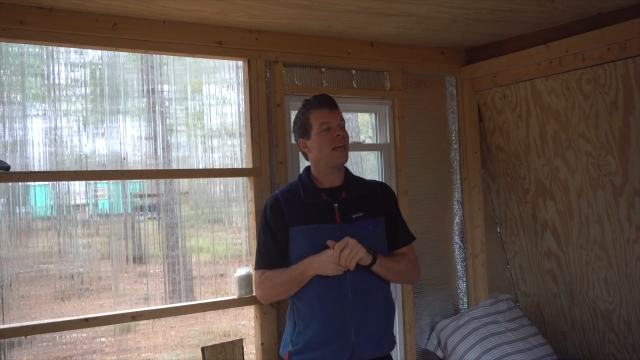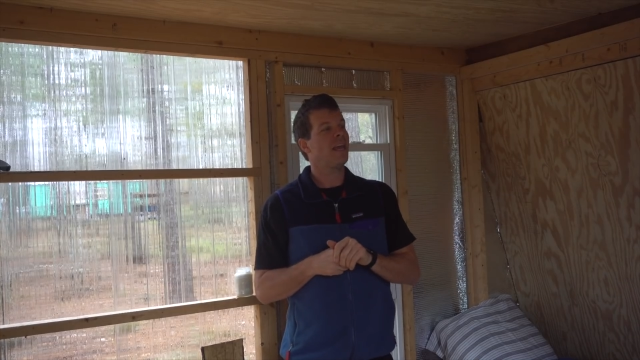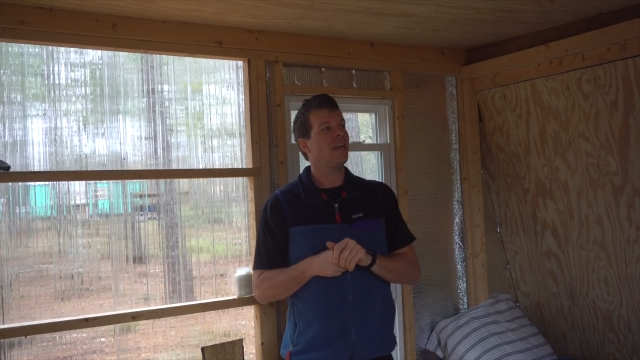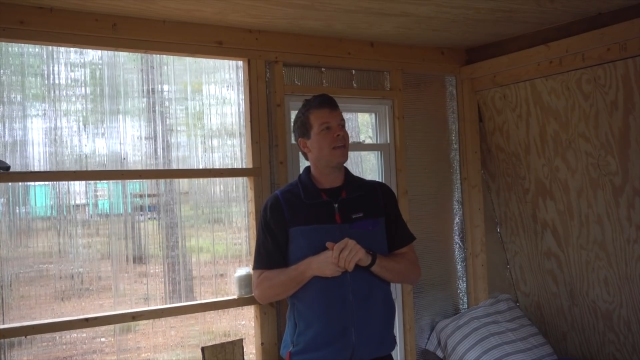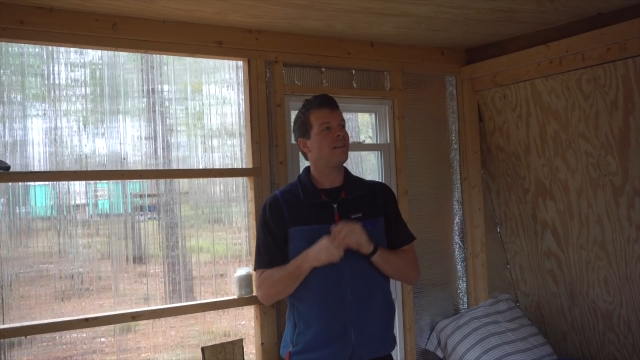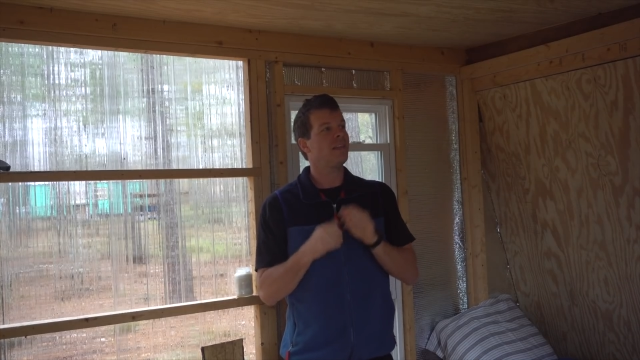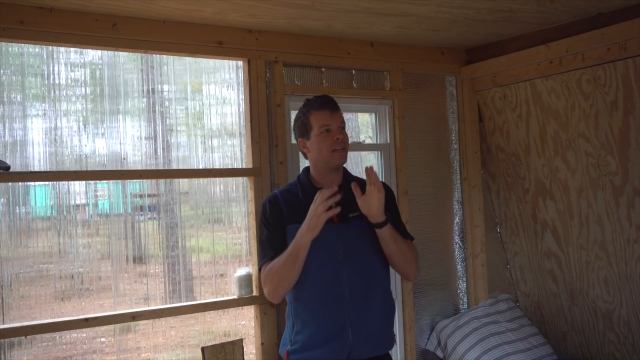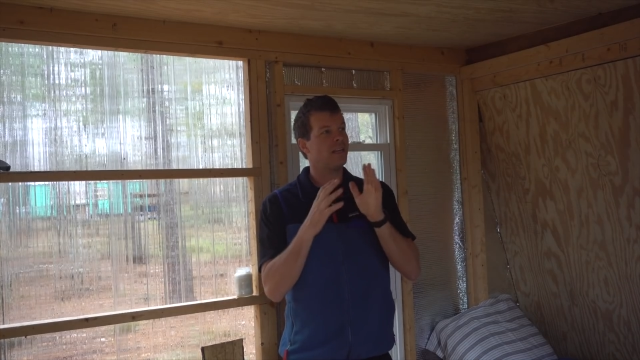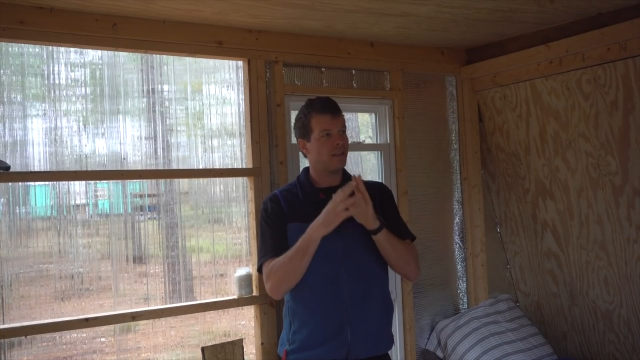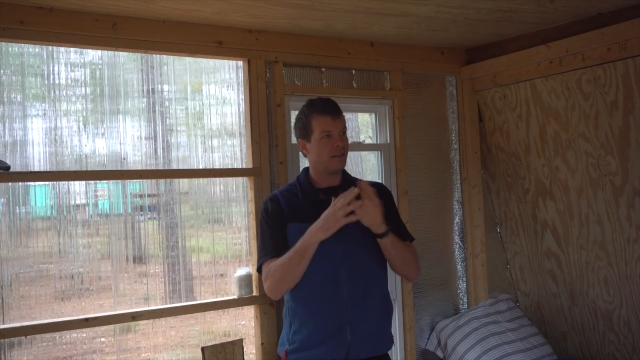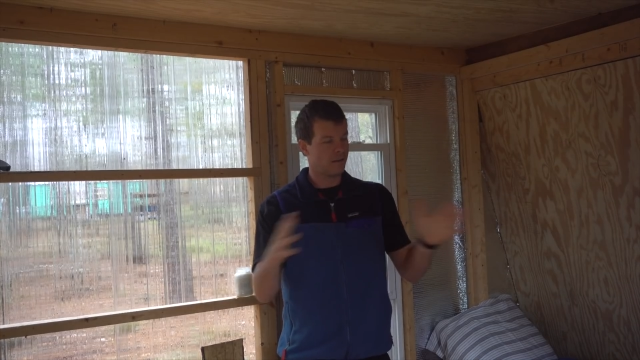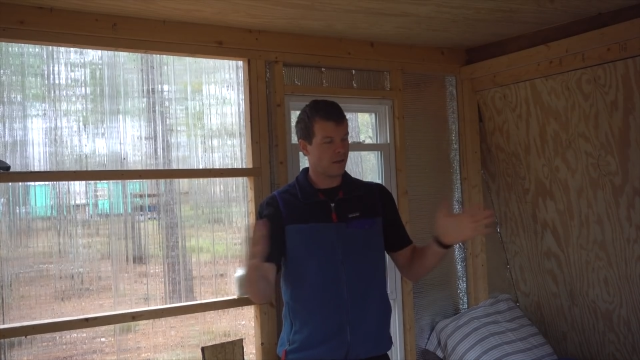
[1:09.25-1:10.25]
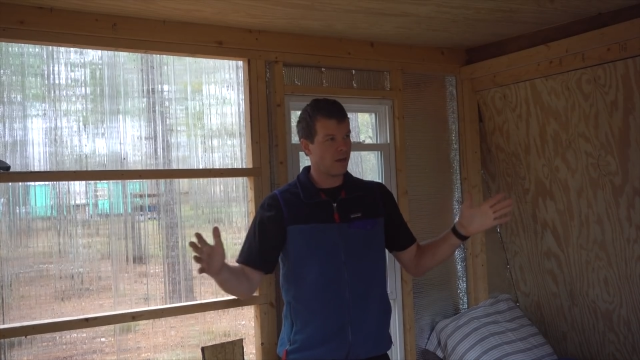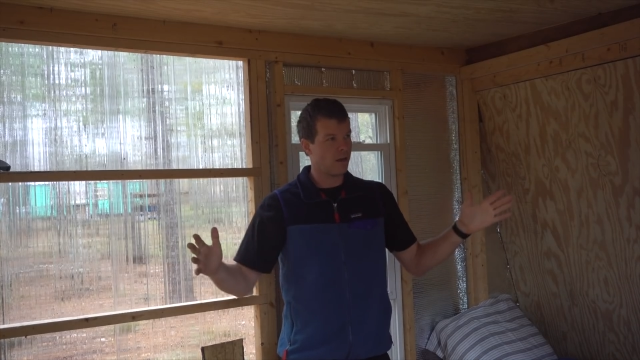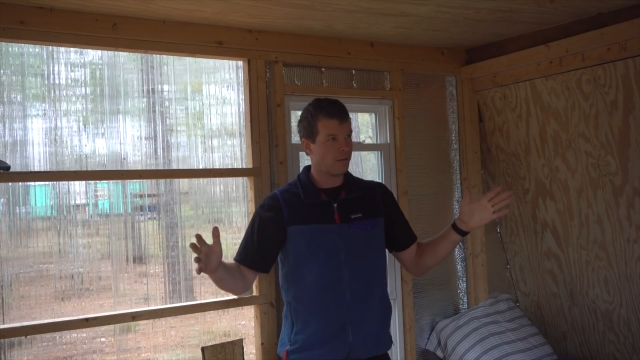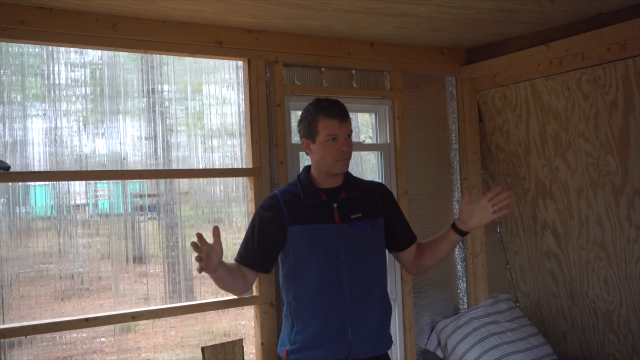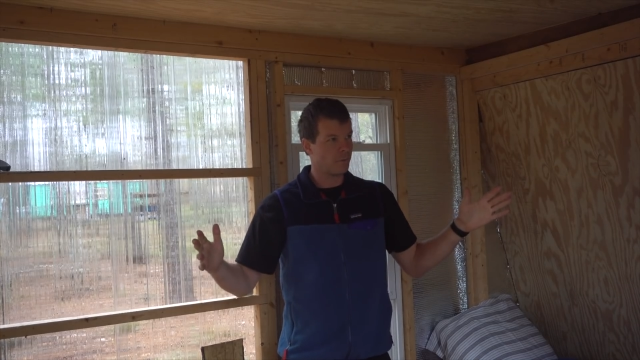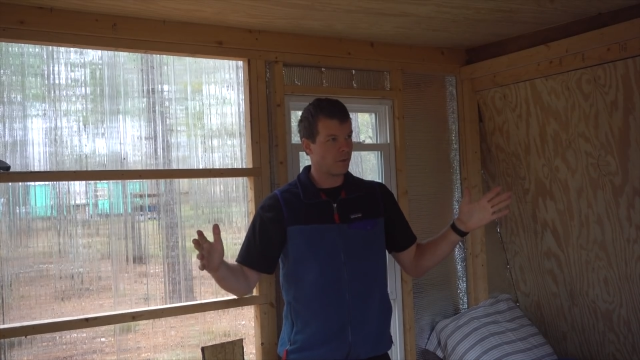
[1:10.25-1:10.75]
and then a
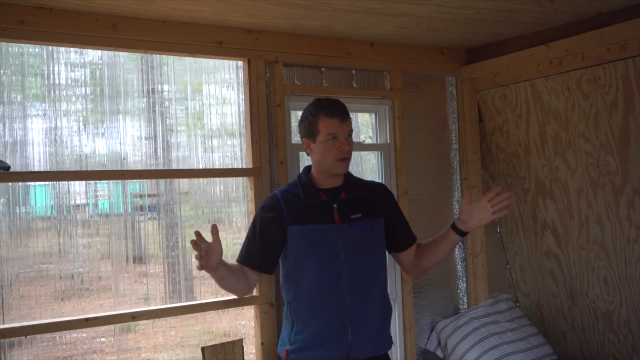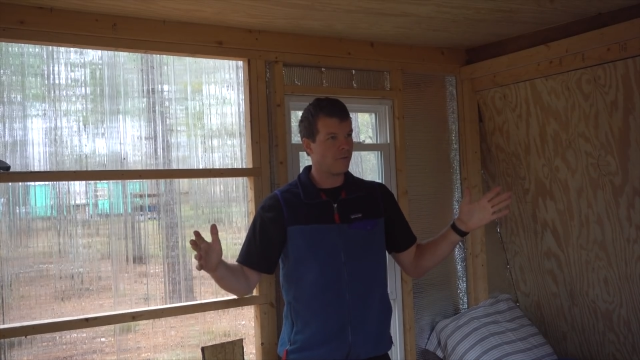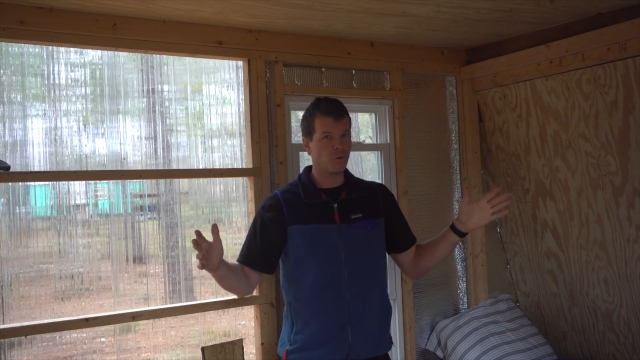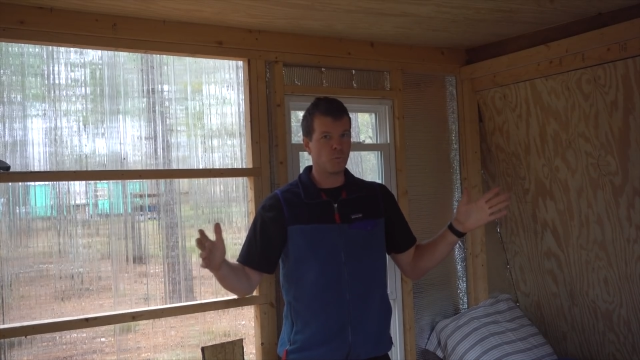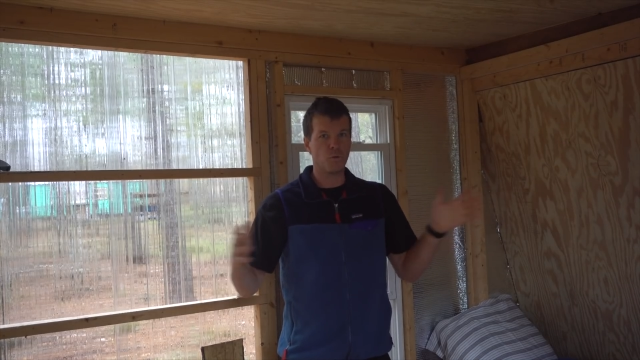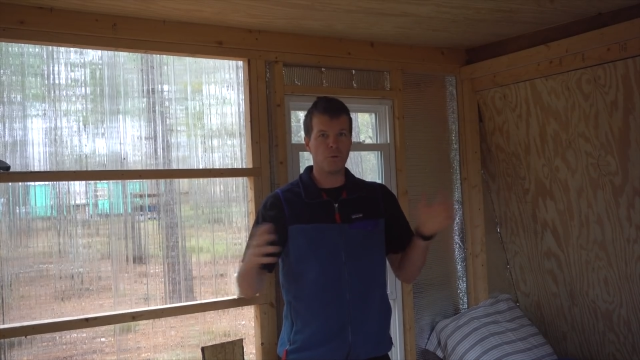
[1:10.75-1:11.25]
um, covered